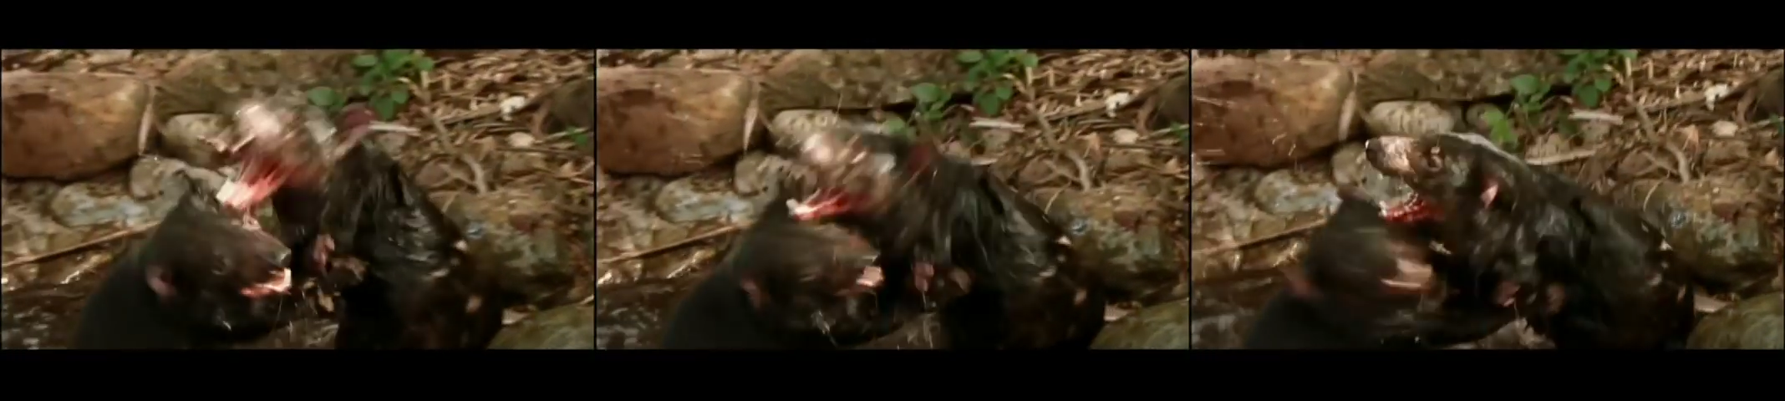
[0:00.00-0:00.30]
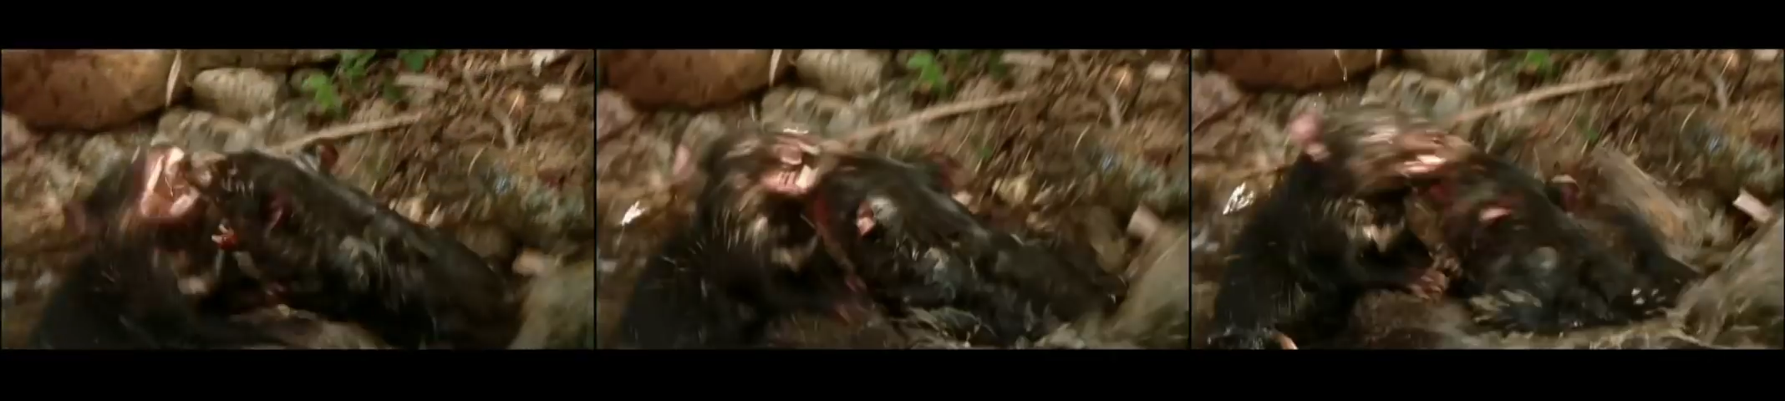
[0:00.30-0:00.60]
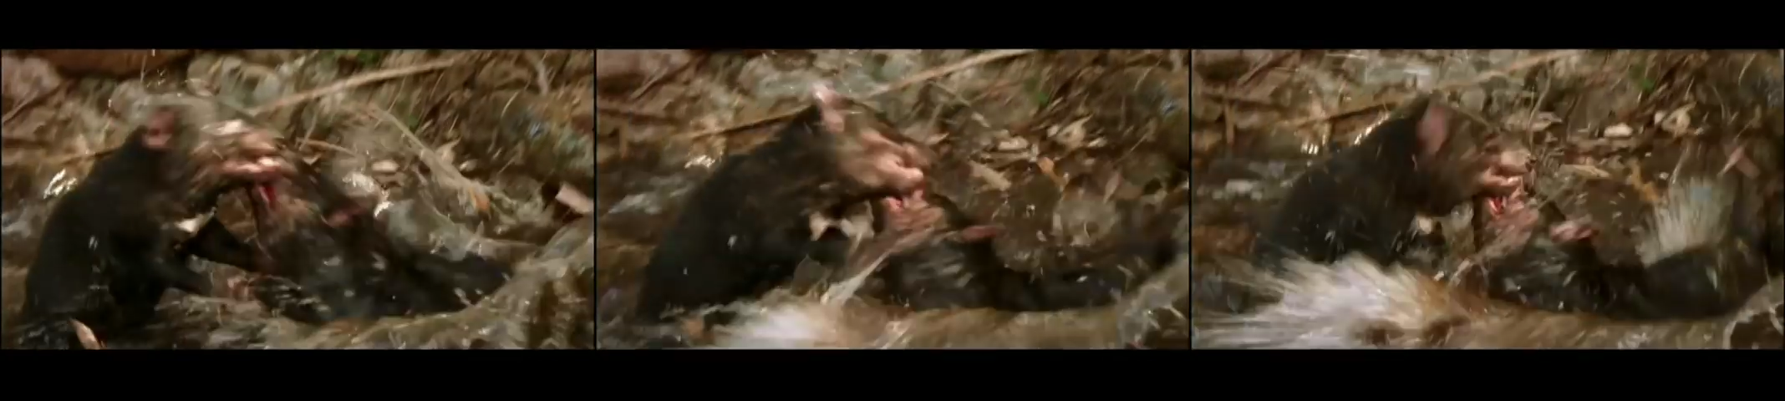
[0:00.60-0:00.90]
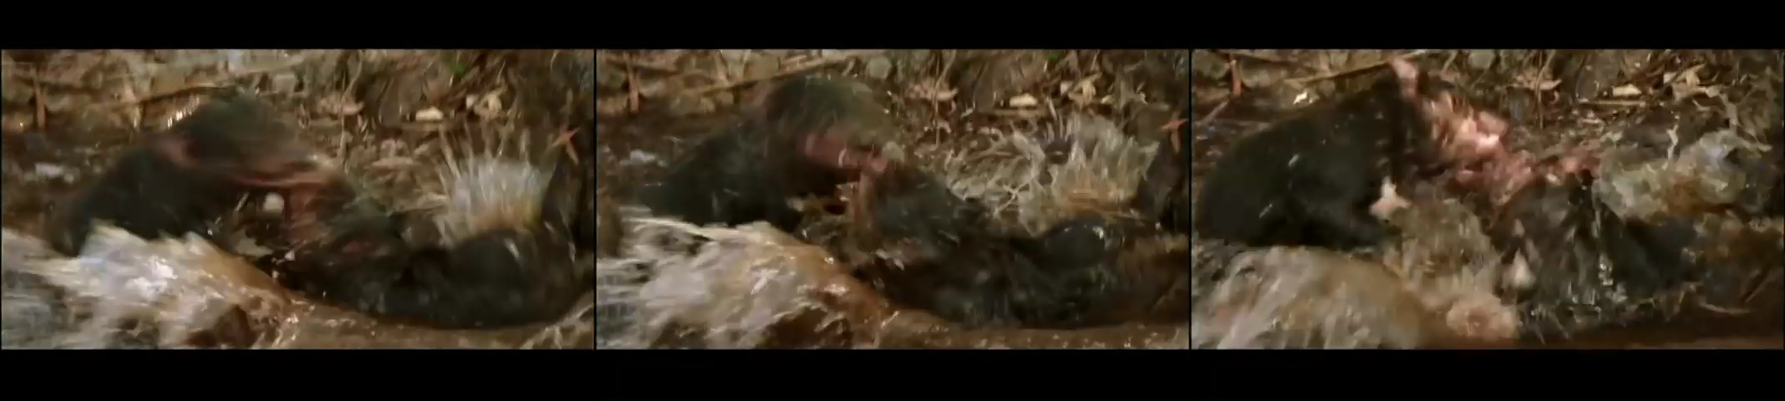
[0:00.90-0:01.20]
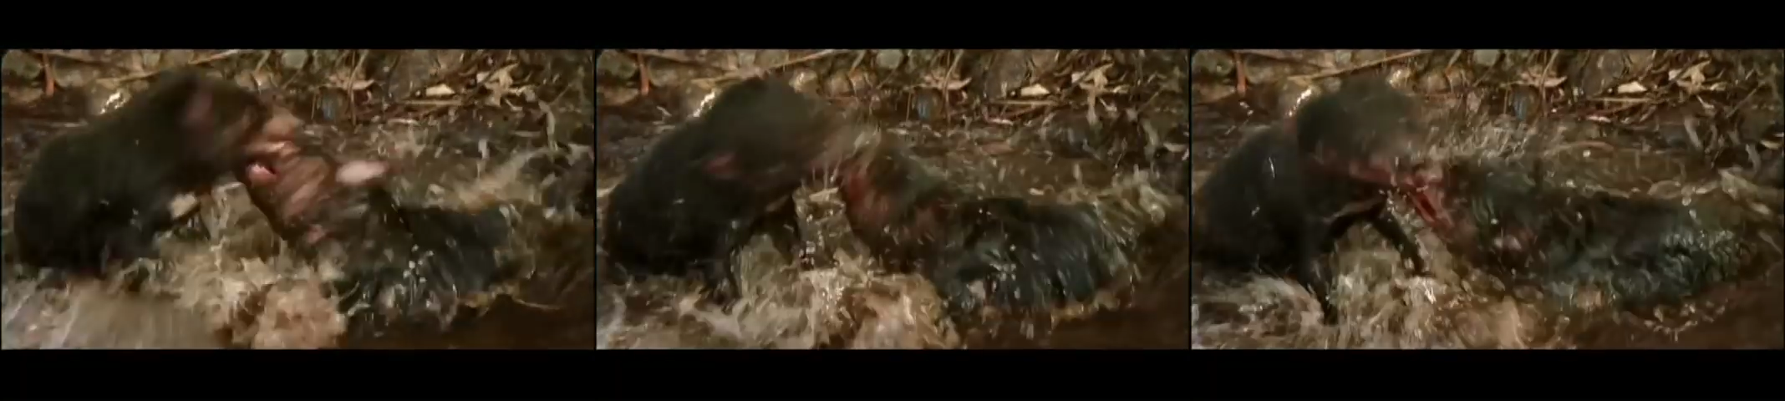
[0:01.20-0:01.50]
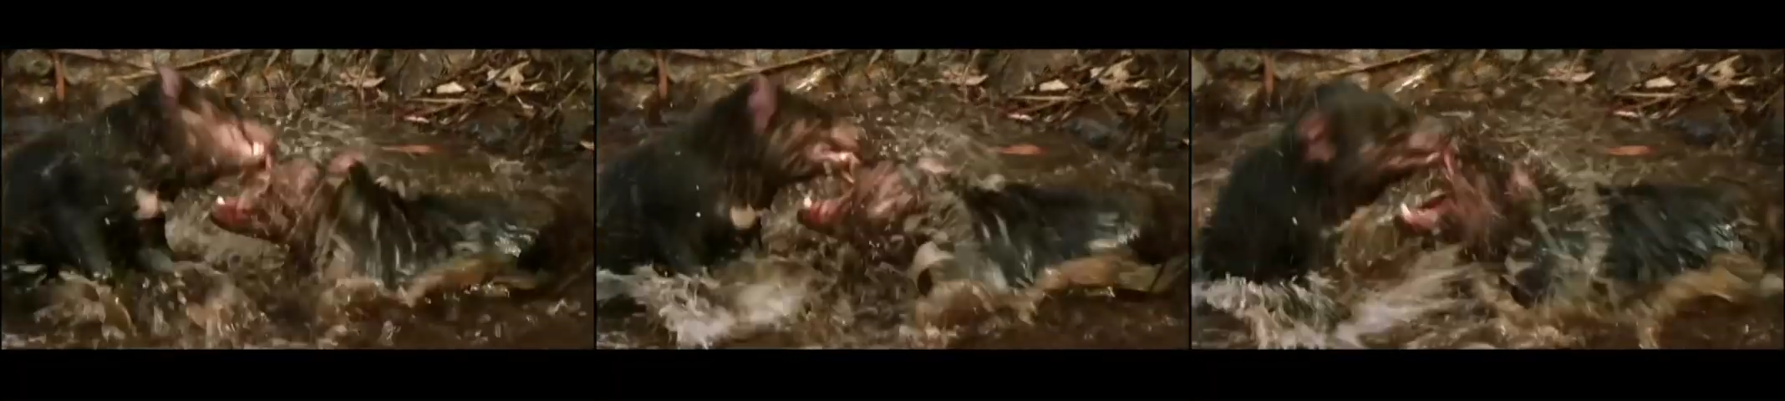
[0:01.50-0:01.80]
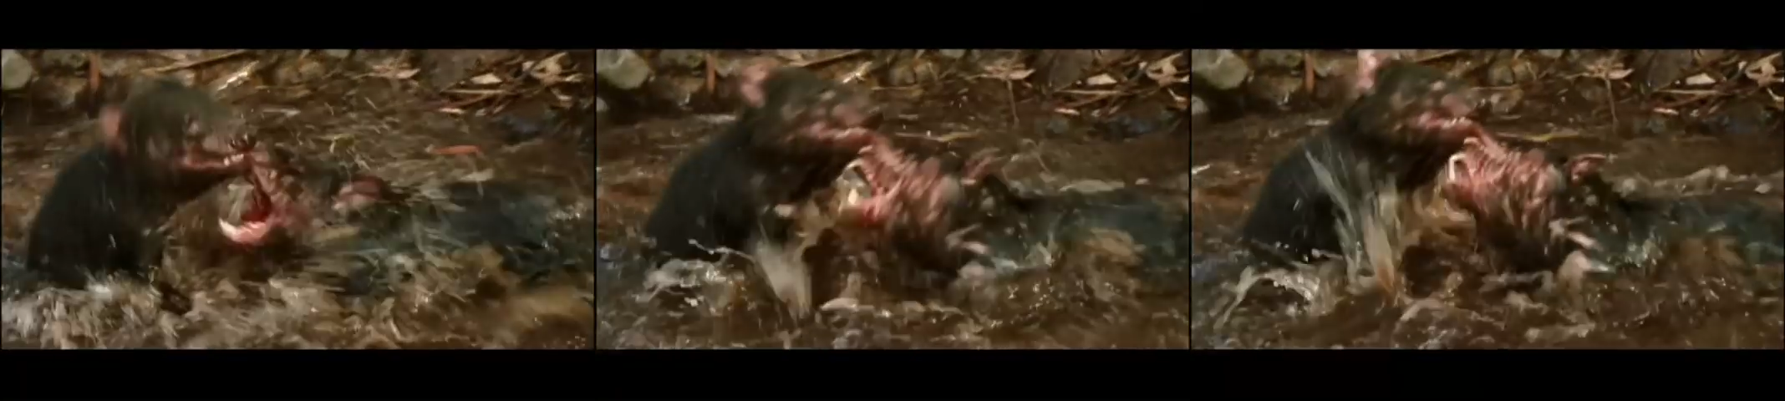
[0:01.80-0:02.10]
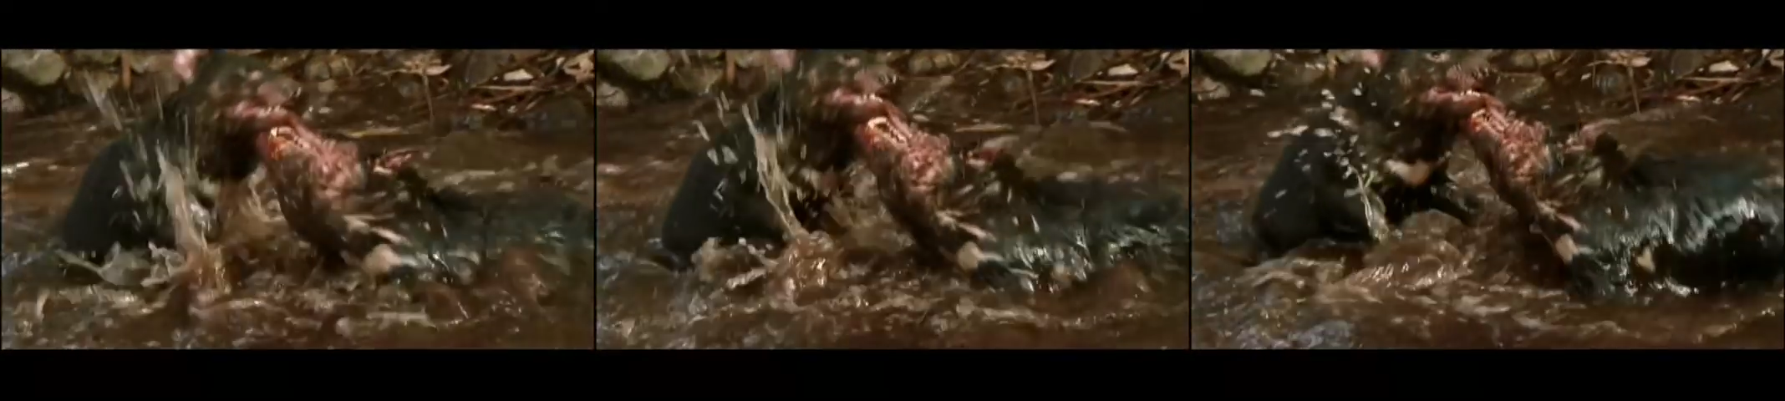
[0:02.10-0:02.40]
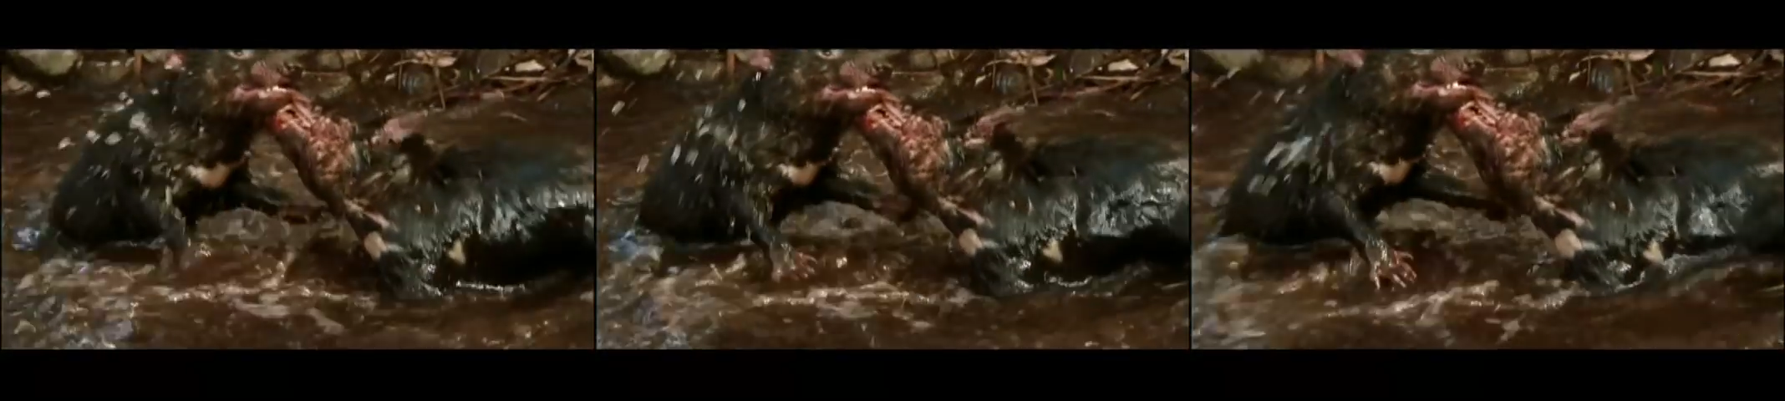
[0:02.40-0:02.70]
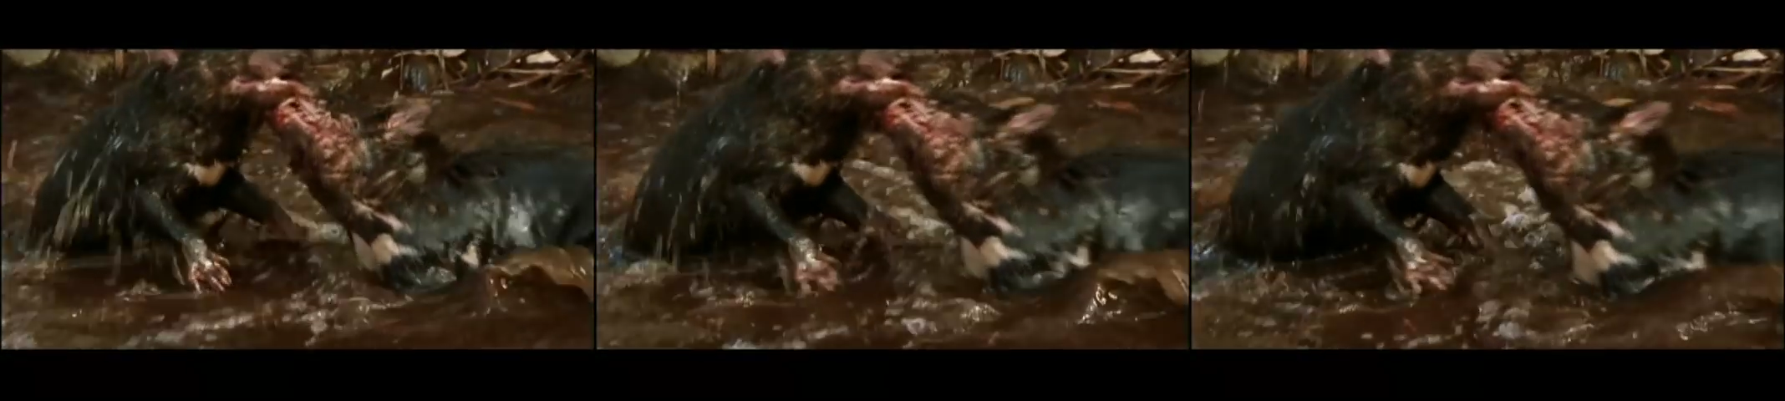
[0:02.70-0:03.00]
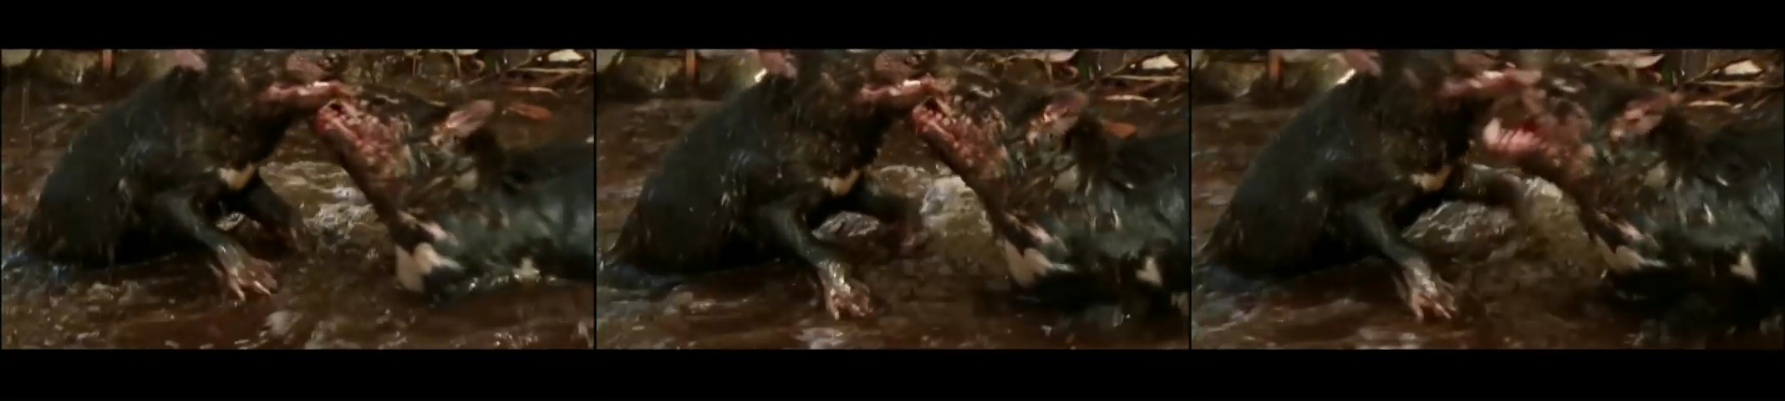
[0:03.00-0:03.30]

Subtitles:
(no speaker visible)